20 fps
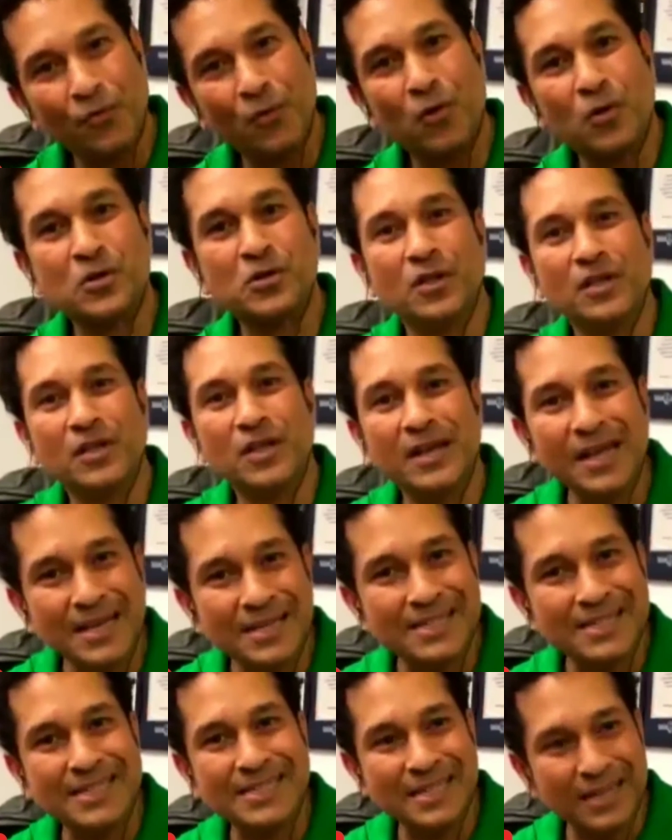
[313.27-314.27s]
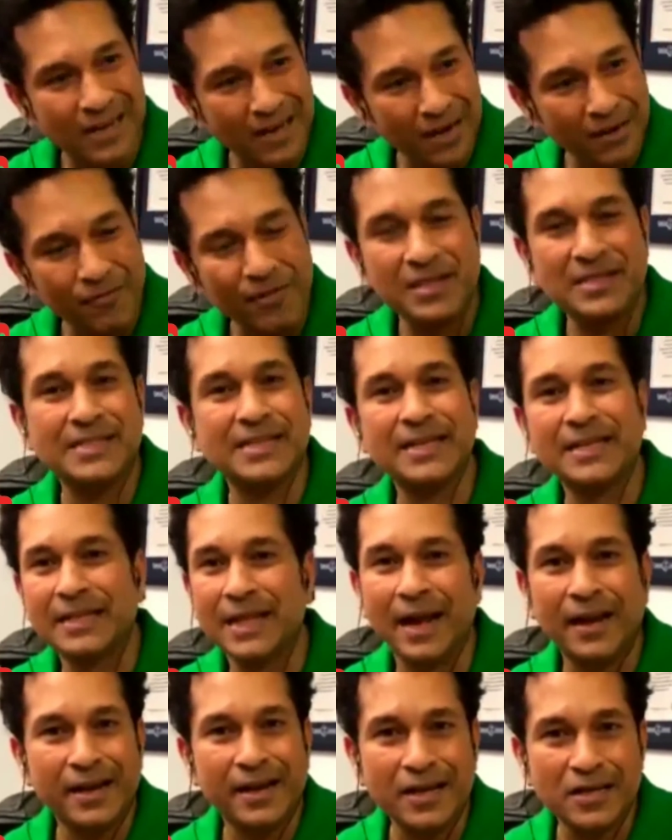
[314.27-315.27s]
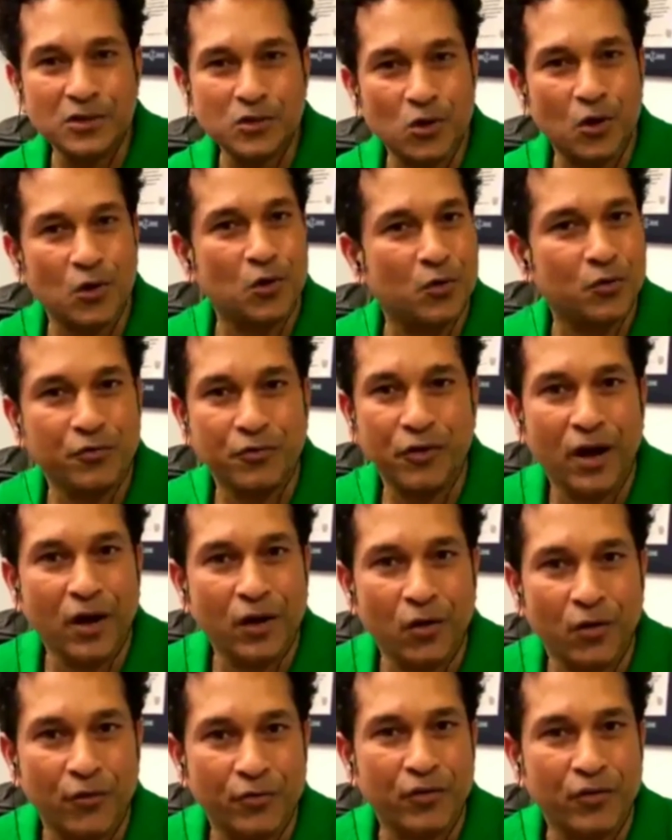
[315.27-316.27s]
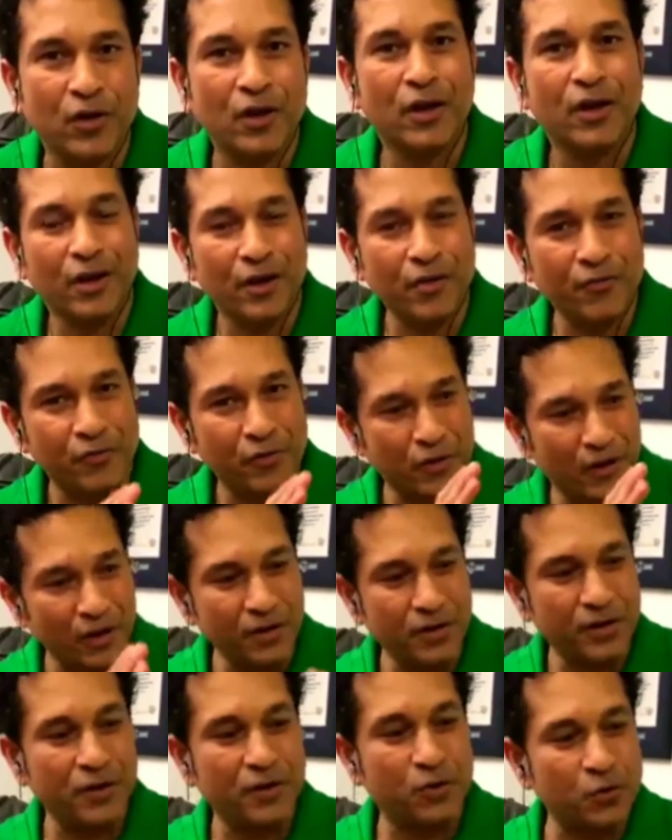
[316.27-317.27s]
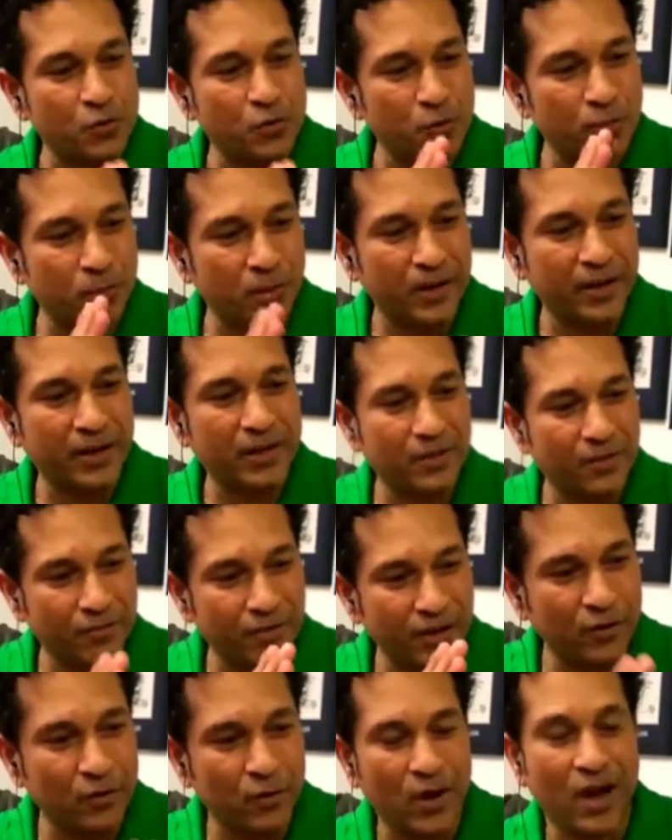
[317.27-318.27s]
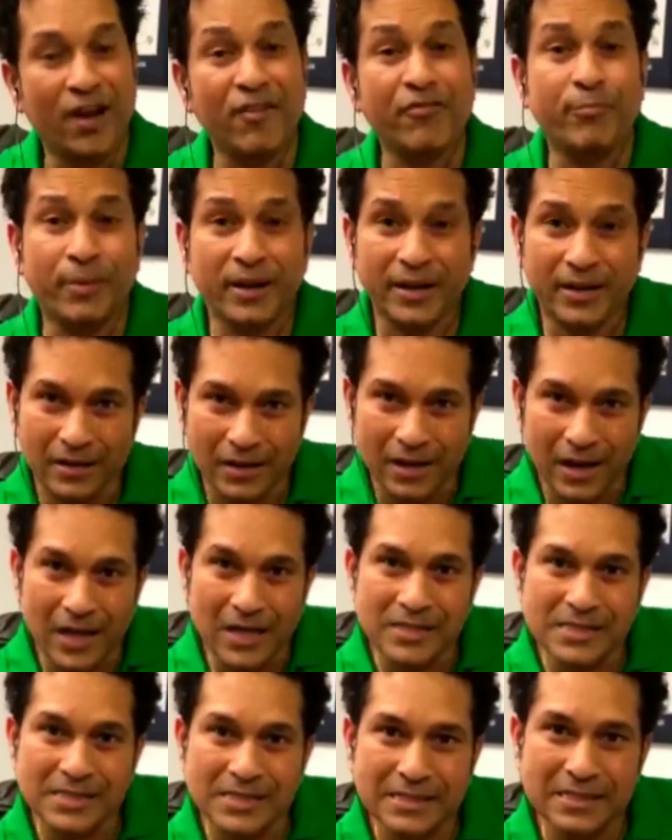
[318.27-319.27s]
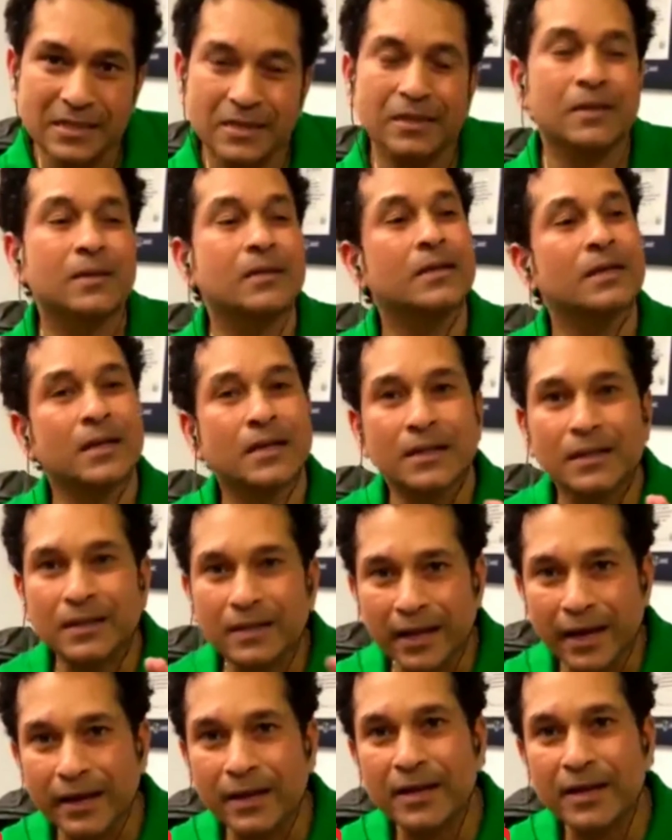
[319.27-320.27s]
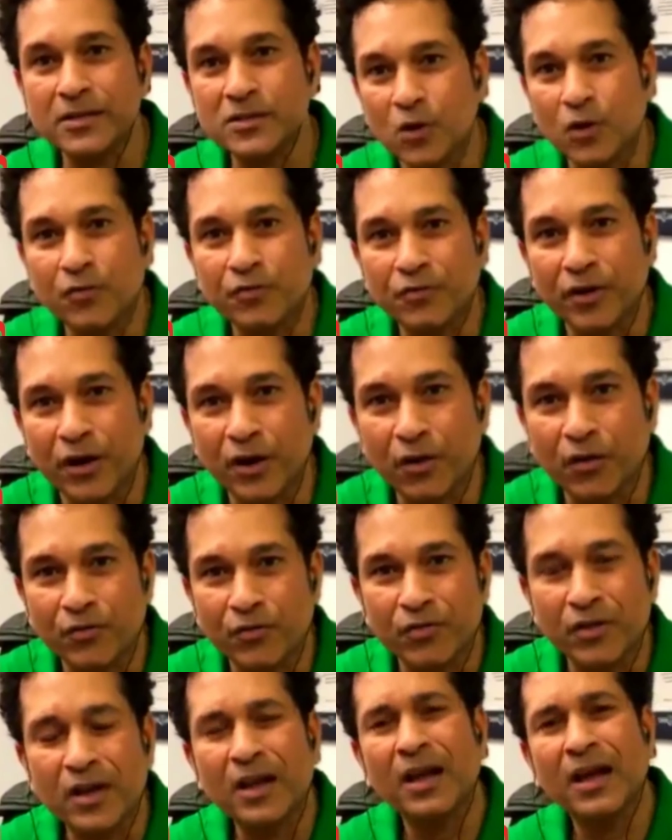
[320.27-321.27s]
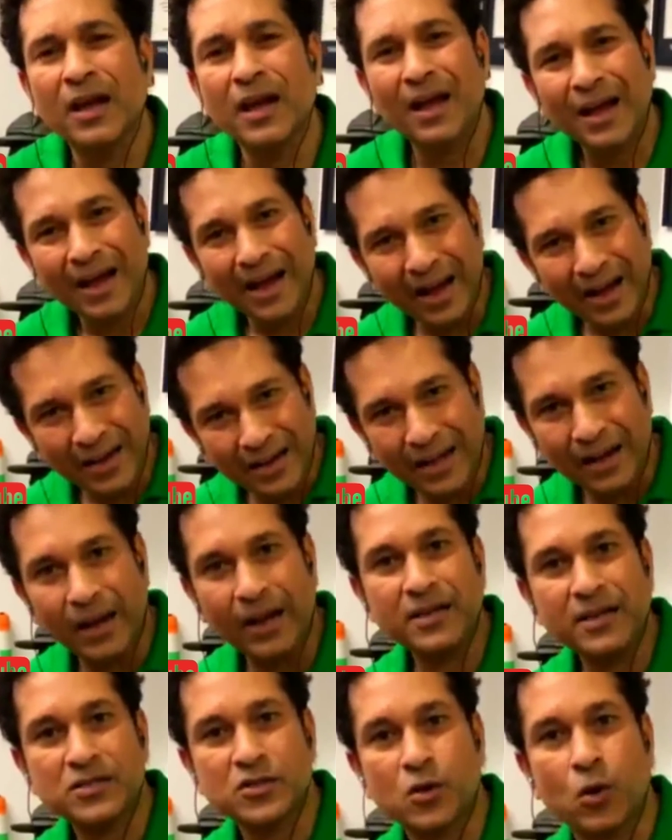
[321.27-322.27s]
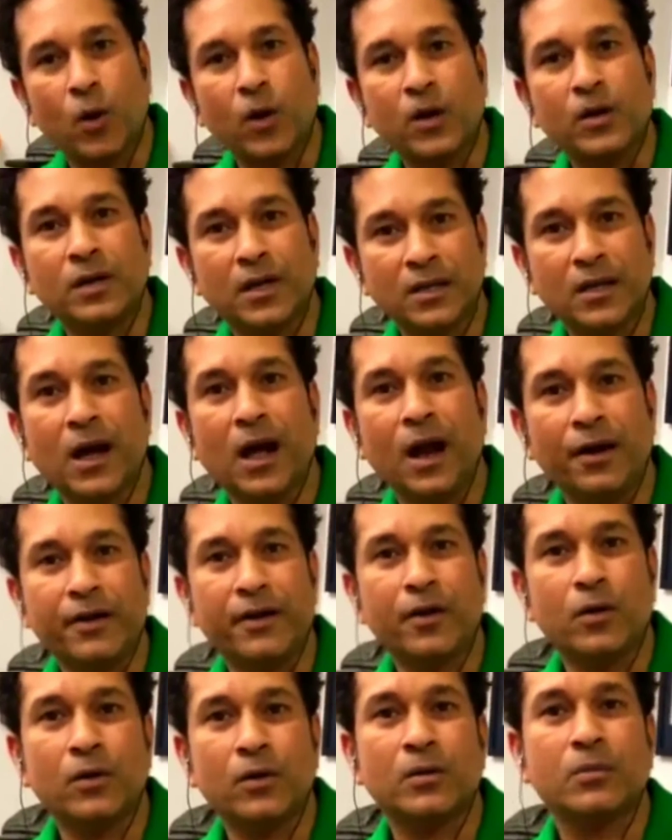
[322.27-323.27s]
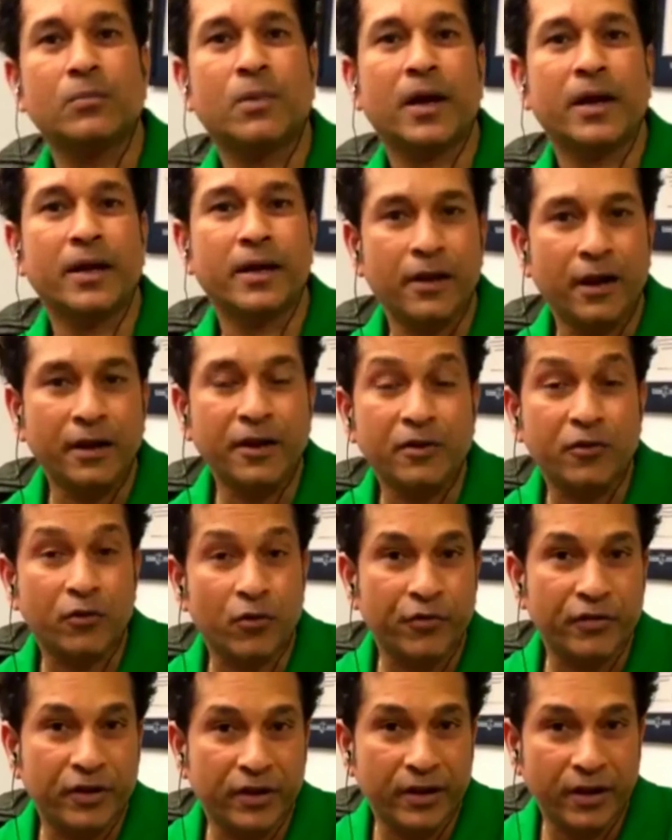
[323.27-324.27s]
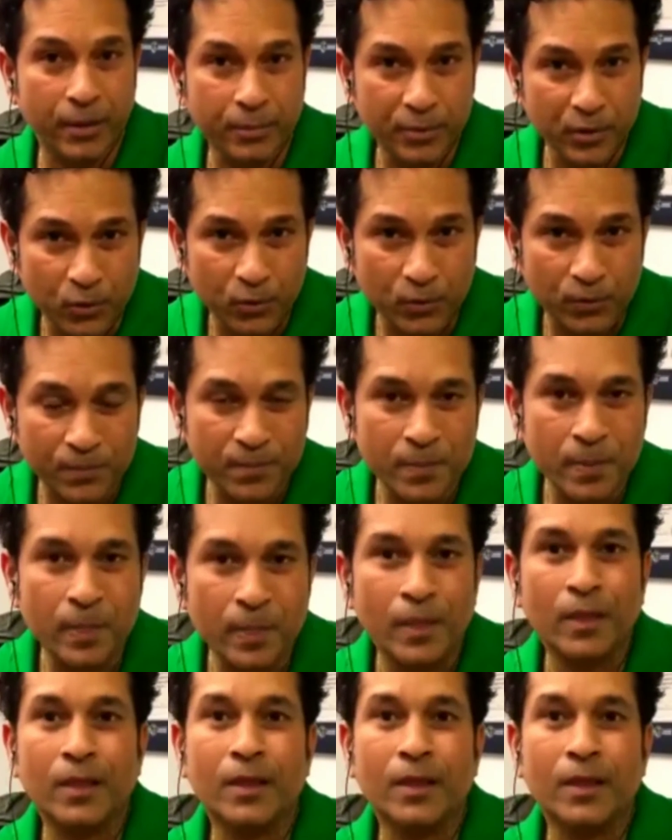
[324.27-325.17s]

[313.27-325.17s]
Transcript: you focus on the next season, and we'll see. That day is not too far off. If you continue to play the way you have played last season, that day is not far off. And then I scored another 100 on my Irani Trophy debut.